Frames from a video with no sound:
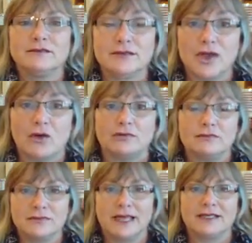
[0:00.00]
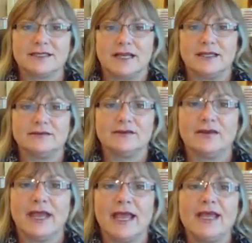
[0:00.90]
So that'll tell you,
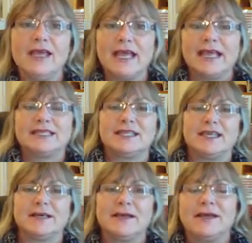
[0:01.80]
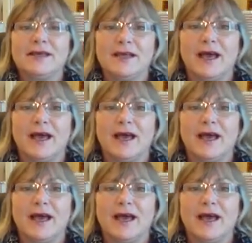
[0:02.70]
okay? It's like